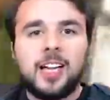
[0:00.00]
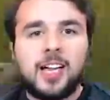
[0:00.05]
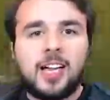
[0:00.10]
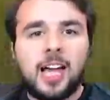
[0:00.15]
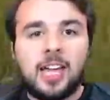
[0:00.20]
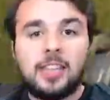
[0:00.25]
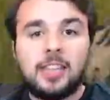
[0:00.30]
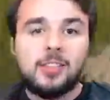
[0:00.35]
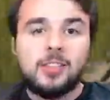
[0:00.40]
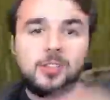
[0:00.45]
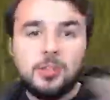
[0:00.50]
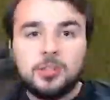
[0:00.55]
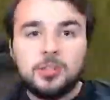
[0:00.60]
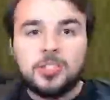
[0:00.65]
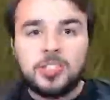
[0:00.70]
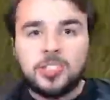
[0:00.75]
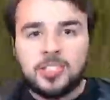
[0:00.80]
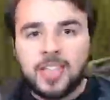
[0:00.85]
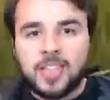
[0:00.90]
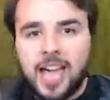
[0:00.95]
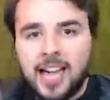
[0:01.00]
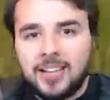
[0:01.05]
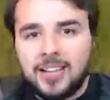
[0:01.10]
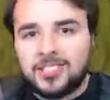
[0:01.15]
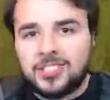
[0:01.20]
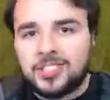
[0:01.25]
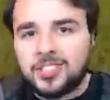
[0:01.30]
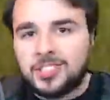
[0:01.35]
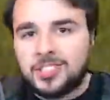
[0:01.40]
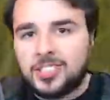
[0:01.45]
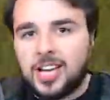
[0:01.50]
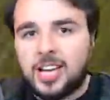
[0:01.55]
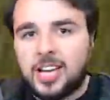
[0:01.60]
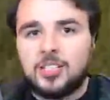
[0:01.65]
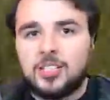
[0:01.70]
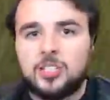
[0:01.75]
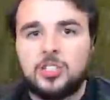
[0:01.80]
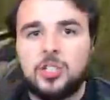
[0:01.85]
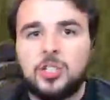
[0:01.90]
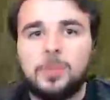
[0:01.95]
And then losing to that is just kind of
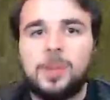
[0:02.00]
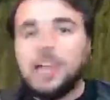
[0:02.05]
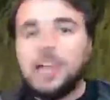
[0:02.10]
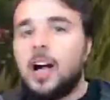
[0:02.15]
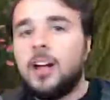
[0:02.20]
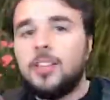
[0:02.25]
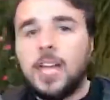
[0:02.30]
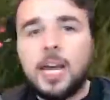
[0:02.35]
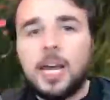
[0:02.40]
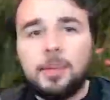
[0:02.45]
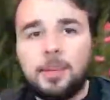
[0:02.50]
stupid. Now, a lot of